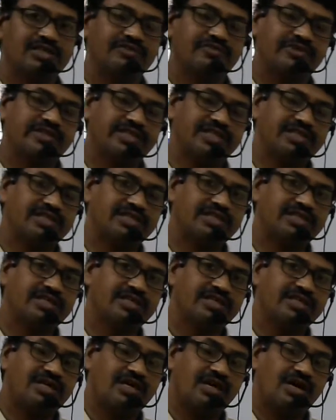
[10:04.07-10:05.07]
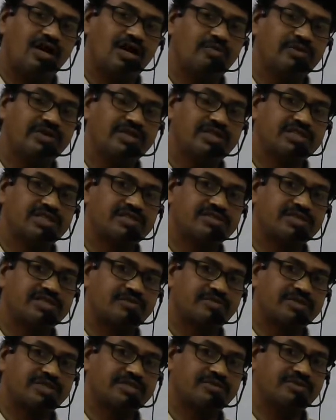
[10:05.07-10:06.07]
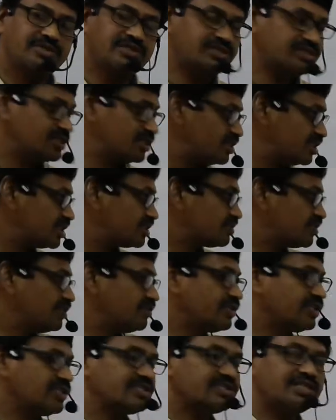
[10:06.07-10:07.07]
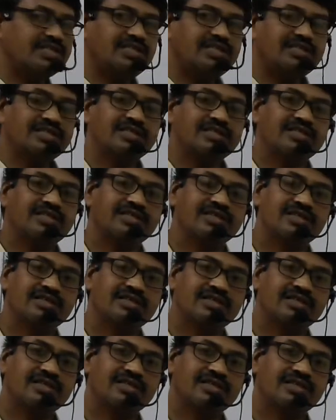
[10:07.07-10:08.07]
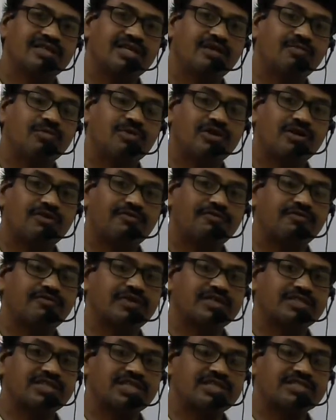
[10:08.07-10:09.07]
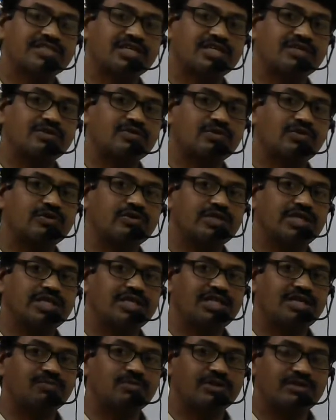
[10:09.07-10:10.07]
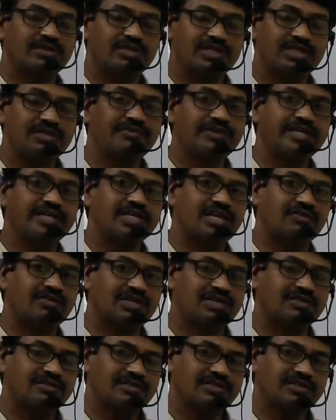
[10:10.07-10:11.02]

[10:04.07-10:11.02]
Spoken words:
you take how many shells are present means, in this way we can say number of shells are equal to number infinity level,